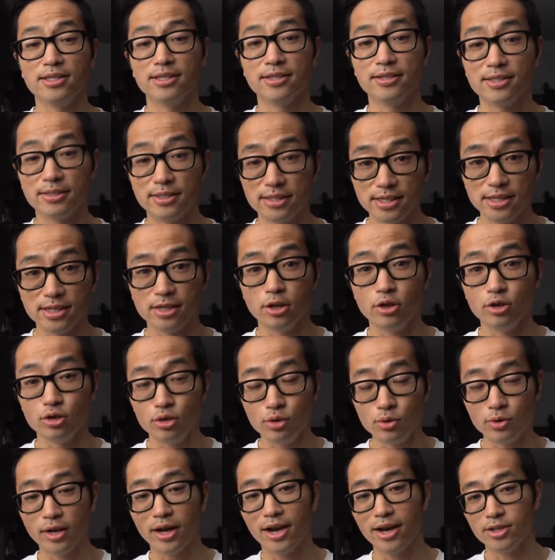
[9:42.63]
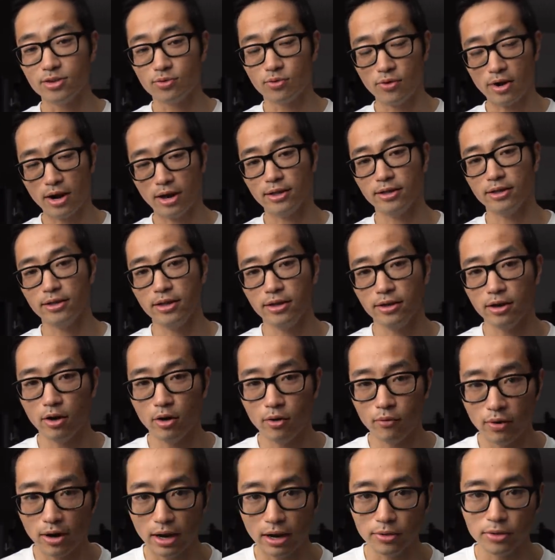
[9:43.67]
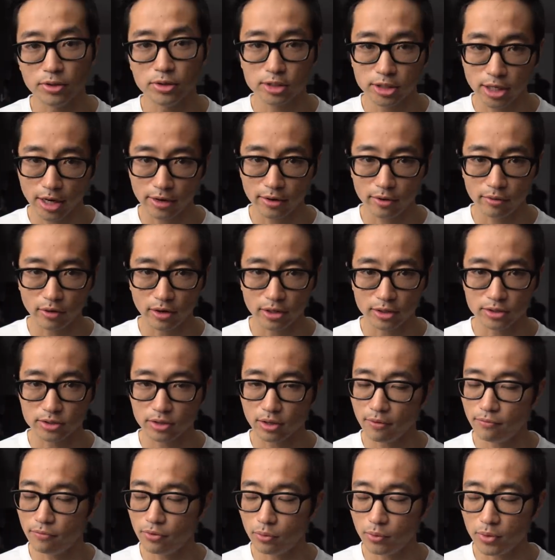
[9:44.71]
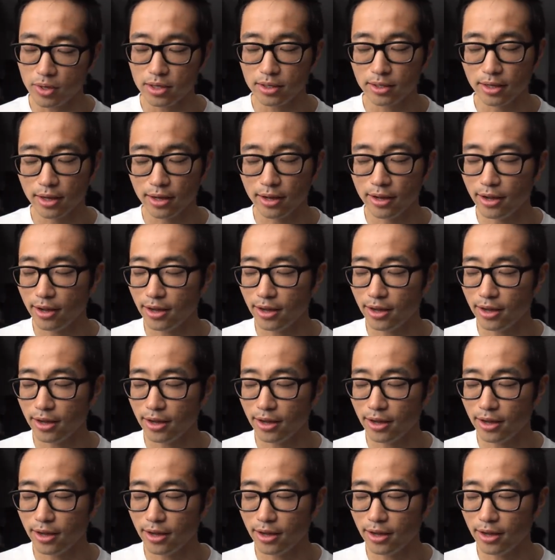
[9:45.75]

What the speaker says: to see you guys rallying around the Charity Runners of the Week.